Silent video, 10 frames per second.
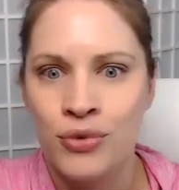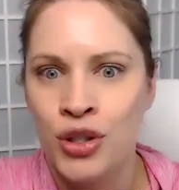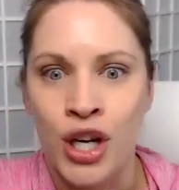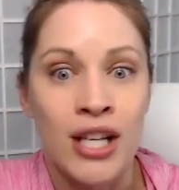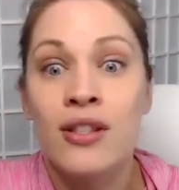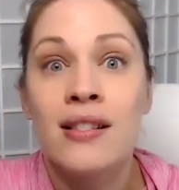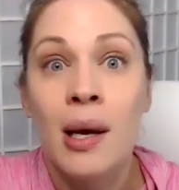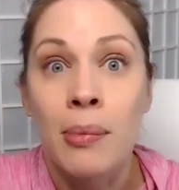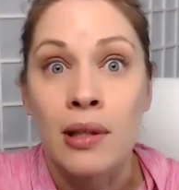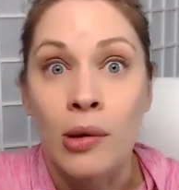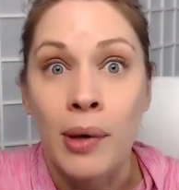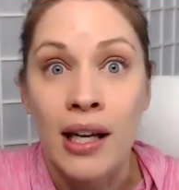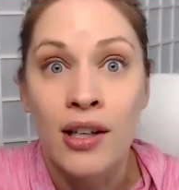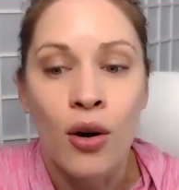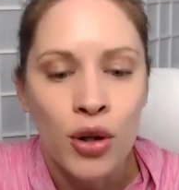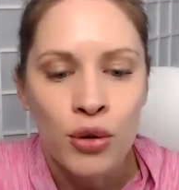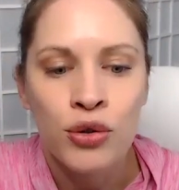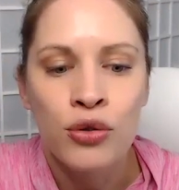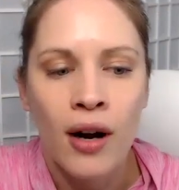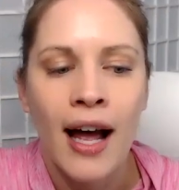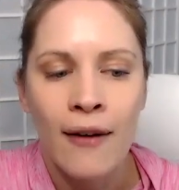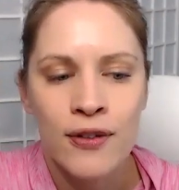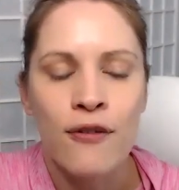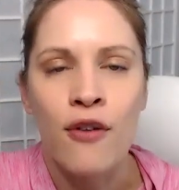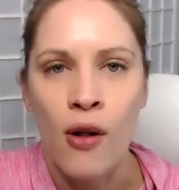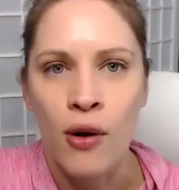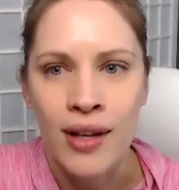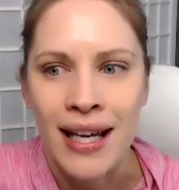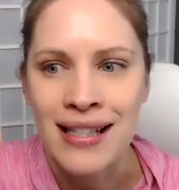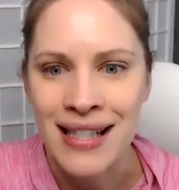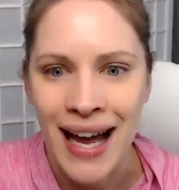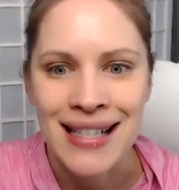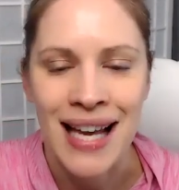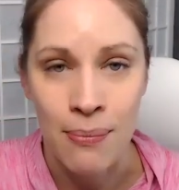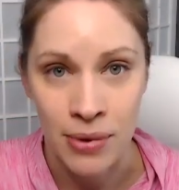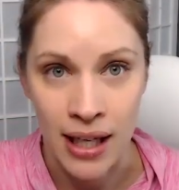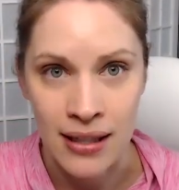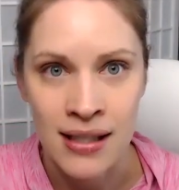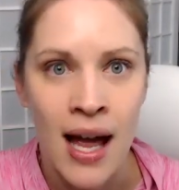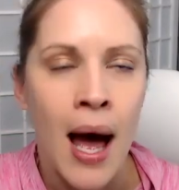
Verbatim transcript: change things up a little bit. You know, you do not have to follow the exact templates